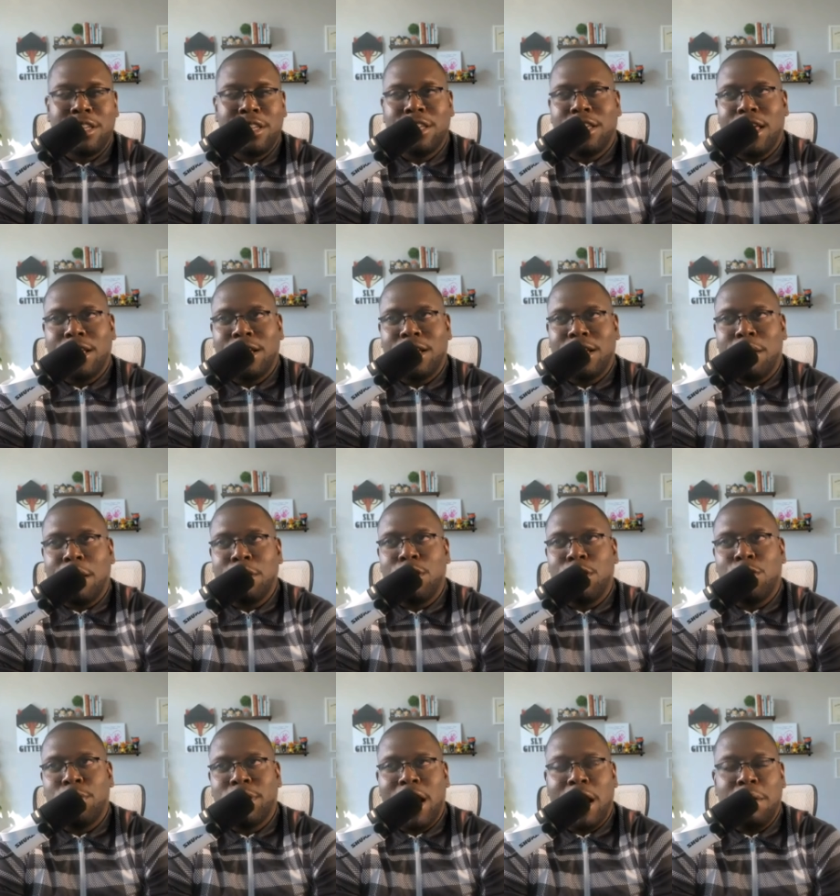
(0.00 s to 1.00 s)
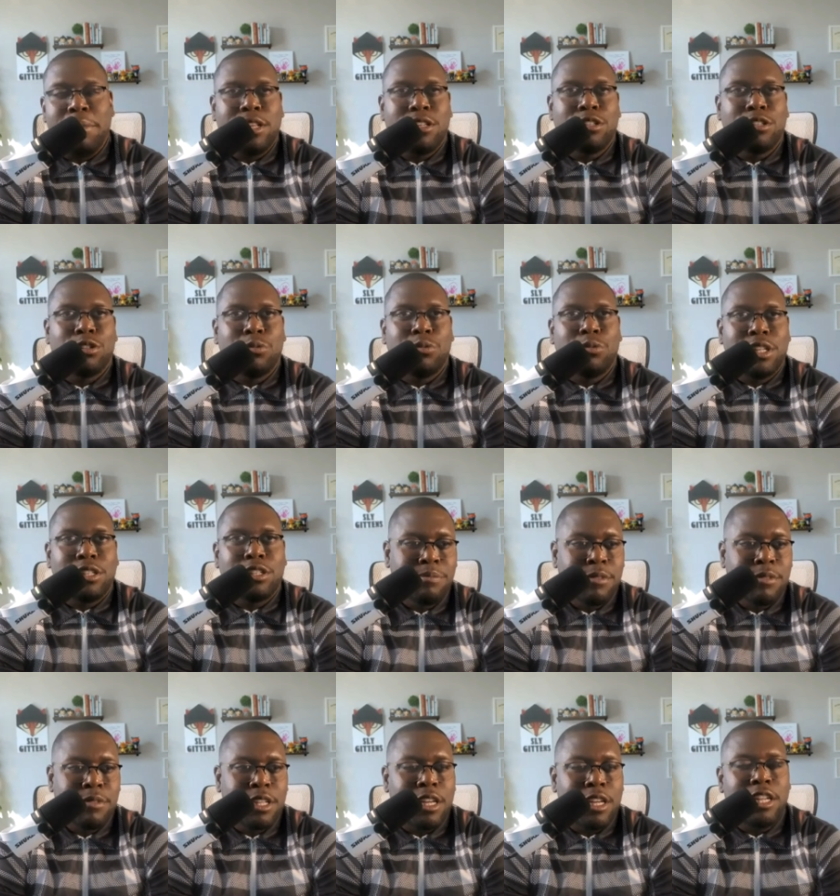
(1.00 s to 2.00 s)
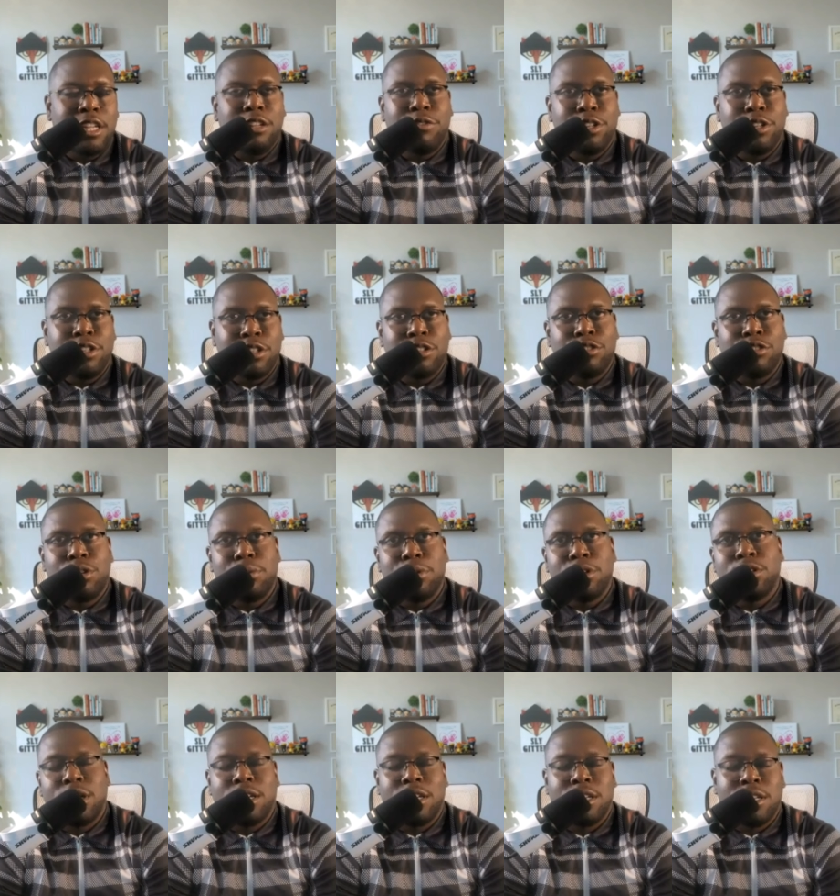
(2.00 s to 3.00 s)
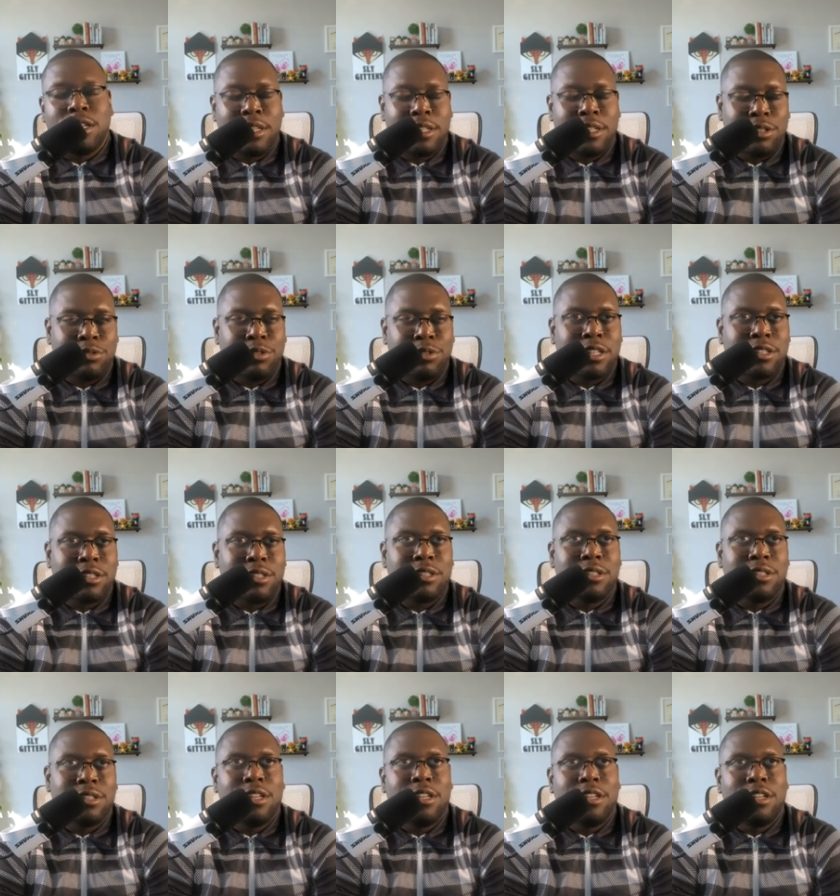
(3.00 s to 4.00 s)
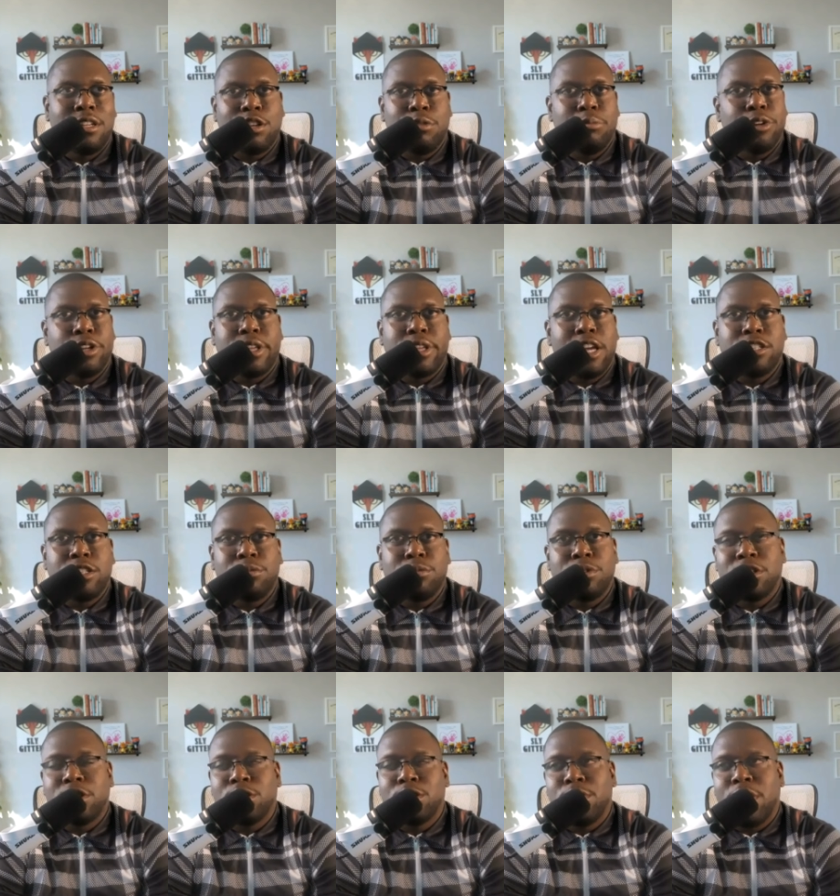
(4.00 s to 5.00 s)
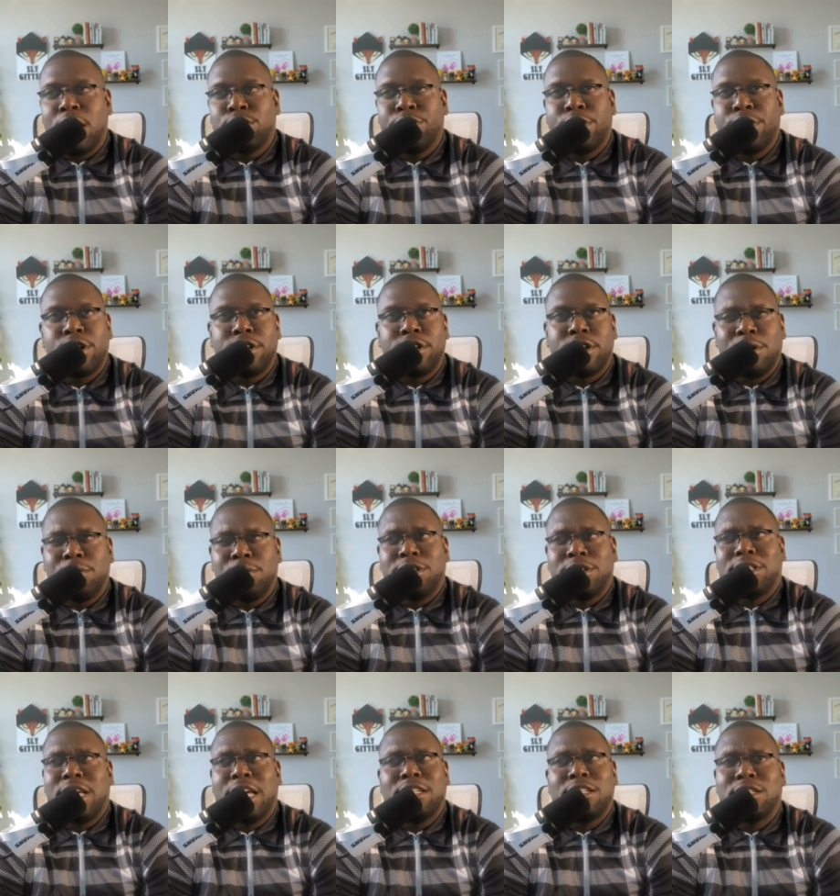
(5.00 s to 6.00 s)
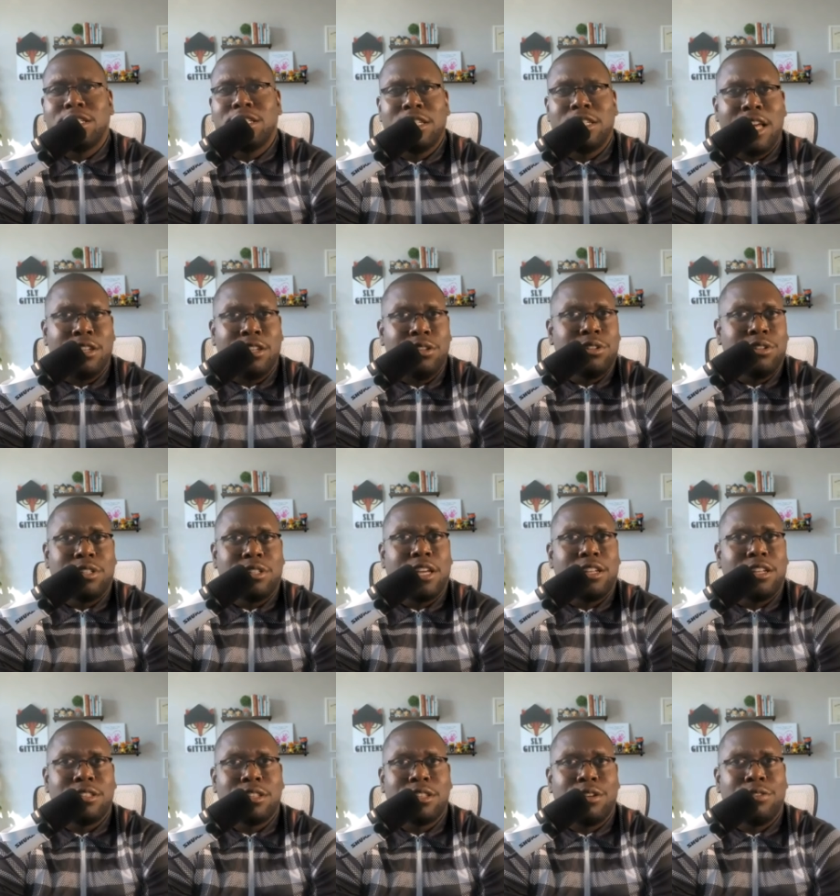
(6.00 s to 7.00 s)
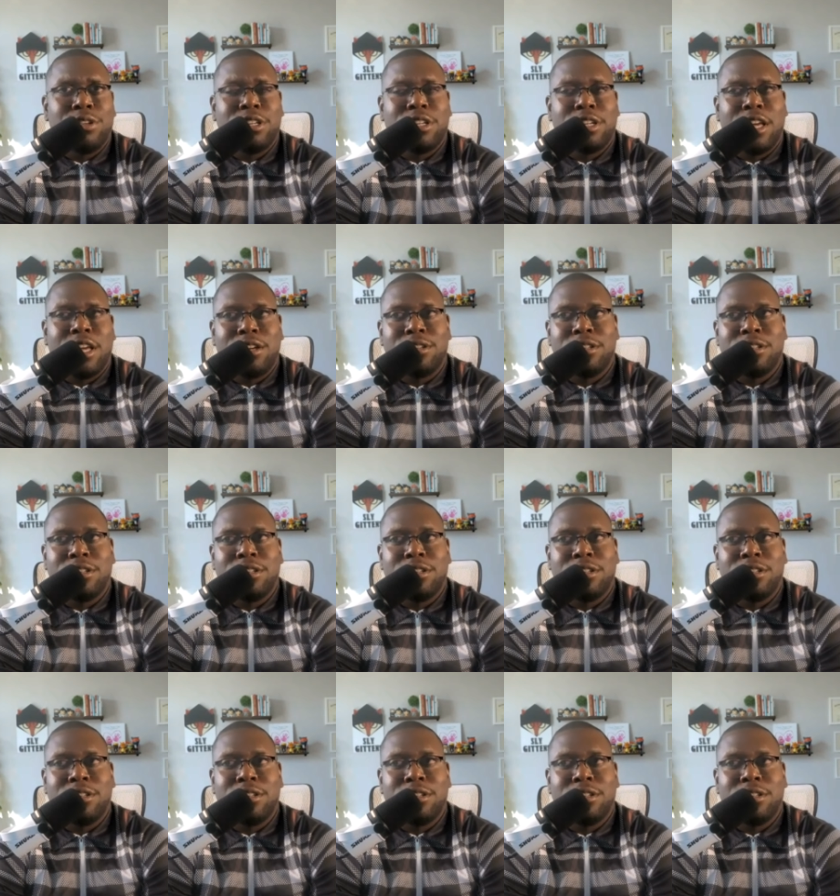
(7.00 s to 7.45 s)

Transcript: And I know when I made the switch, individual contributor to a director, communication was where I was failing at. Well, technically, I knew the tech stuff in and out,